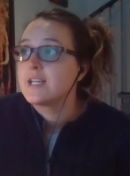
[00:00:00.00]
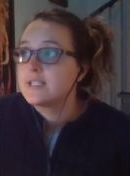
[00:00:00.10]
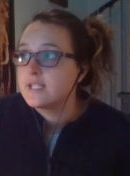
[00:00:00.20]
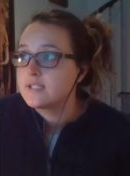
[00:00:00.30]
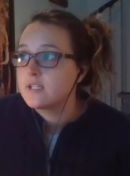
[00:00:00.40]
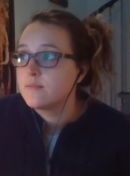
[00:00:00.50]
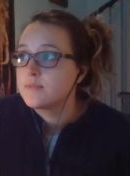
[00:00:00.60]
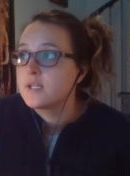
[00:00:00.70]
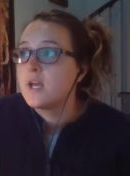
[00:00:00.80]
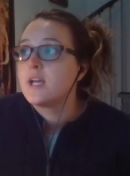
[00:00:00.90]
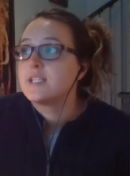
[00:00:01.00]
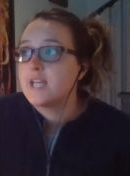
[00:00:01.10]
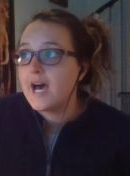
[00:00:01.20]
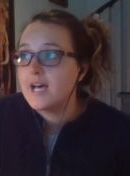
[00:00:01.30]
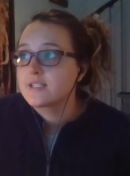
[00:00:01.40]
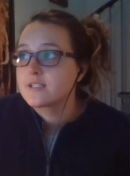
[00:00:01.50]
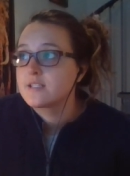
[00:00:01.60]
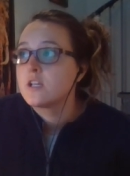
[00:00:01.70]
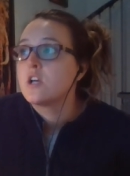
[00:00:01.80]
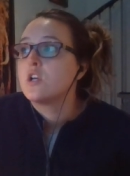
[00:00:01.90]
systems, tasks,
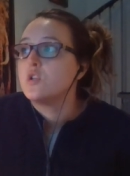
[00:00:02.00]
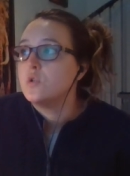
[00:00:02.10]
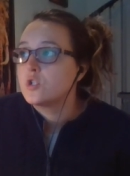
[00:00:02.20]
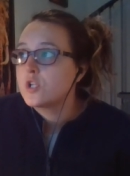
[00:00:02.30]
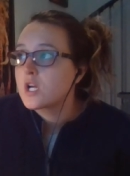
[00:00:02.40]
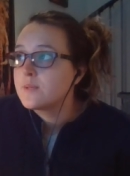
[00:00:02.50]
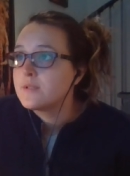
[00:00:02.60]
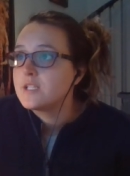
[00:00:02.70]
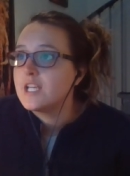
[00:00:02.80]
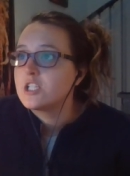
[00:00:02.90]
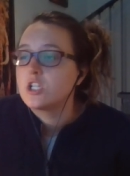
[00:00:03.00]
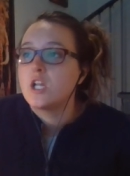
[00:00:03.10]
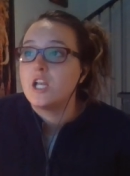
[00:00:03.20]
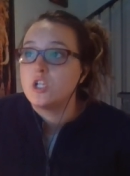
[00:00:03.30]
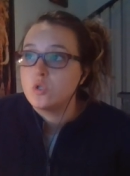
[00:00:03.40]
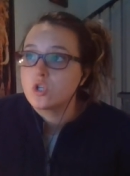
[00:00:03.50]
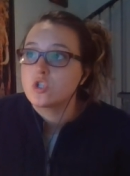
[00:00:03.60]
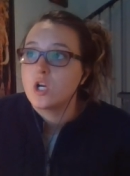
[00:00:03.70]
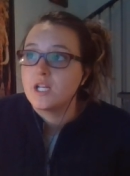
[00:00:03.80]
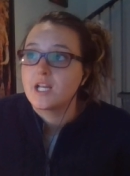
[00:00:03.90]
user documentation, and user
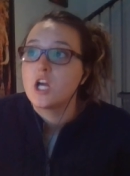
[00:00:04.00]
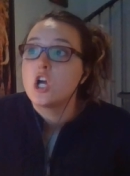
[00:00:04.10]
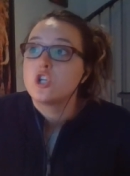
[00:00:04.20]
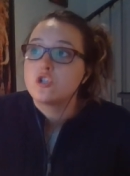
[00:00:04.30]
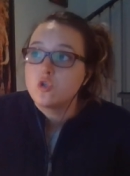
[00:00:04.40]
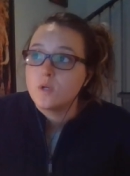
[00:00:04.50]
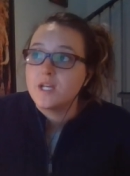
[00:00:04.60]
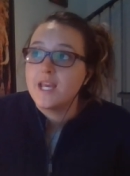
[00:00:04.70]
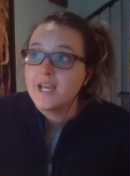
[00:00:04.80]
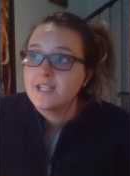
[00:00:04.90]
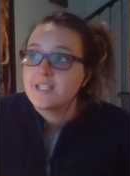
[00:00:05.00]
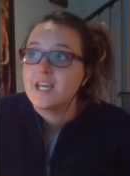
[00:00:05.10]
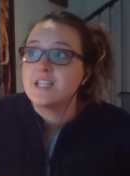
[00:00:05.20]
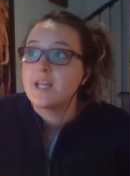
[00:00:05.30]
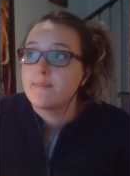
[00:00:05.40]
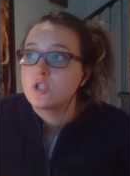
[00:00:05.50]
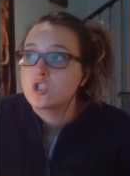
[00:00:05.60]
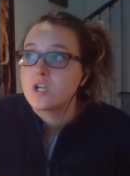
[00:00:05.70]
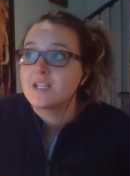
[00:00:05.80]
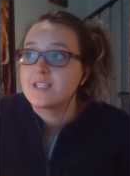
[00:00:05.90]
training to enhance and
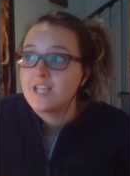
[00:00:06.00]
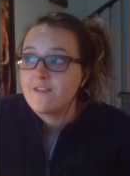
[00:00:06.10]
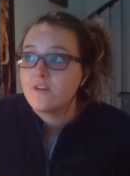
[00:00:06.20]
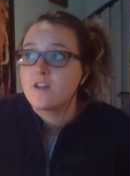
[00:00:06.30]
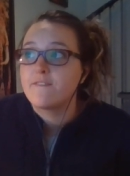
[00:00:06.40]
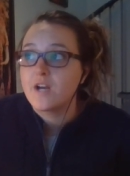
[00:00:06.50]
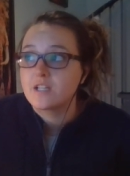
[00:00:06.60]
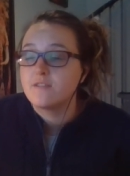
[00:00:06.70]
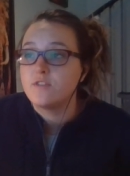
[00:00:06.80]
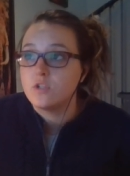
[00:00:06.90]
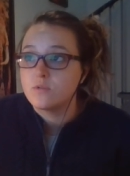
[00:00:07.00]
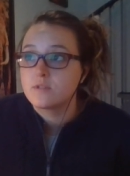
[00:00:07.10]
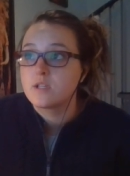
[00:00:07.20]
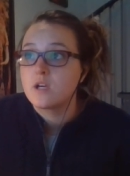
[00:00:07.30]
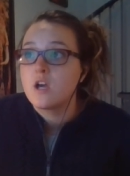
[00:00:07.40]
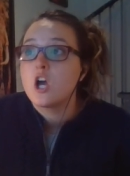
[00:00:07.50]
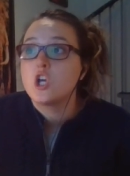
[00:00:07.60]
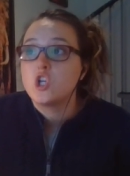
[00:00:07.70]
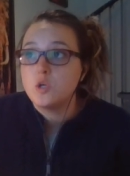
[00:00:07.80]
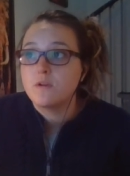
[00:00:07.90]
demonstrate safe and effective use.
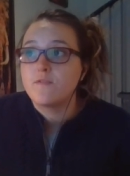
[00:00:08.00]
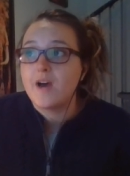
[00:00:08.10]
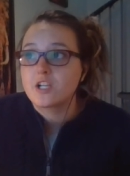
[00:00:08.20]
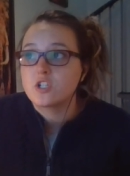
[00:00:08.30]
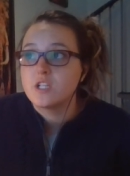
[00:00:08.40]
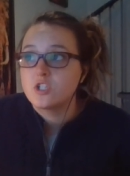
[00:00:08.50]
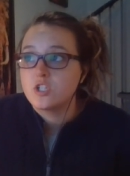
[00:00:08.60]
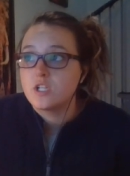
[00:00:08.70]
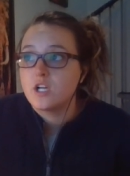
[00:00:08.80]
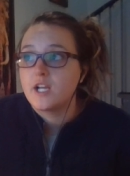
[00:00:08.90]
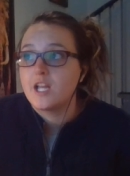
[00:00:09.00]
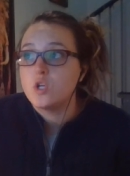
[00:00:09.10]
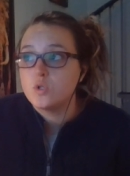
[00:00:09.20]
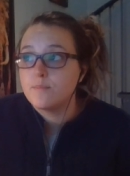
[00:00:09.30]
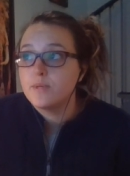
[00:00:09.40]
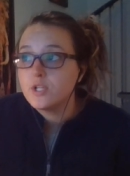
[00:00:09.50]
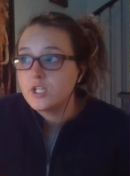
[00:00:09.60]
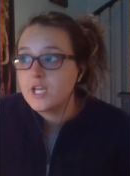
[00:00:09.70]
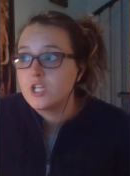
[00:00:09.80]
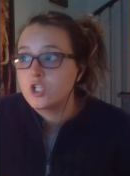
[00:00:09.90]
Human factors engineering and
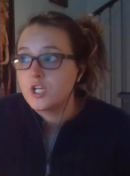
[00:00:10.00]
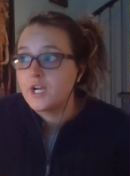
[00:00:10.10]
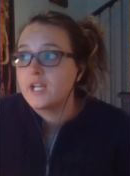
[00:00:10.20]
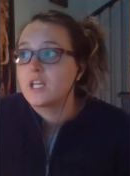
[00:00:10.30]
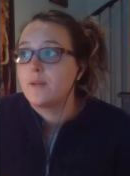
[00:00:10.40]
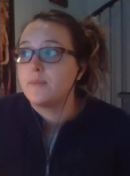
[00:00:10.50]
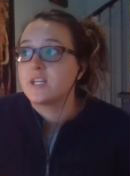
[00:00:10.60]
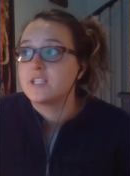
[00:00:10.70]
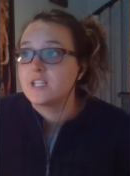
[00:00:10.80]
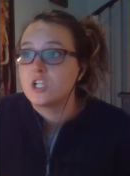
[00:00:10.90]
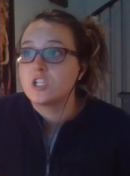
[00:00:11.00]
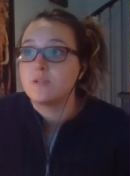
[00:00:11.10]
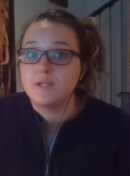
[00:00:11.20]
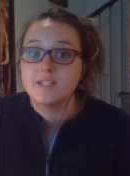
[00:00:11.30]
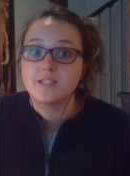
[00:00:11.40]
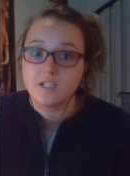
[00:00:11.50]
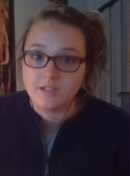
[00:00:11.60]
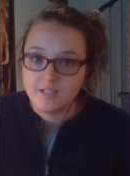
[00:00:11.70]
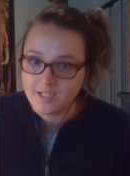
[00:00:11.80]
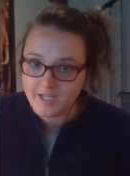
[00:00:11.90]
usability engineering can be considered to be
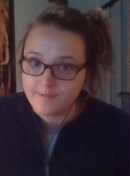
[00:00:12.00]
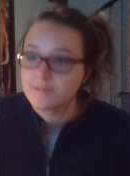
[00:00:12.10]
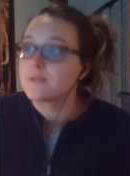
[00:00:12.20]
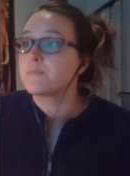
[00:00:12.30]
synonyms.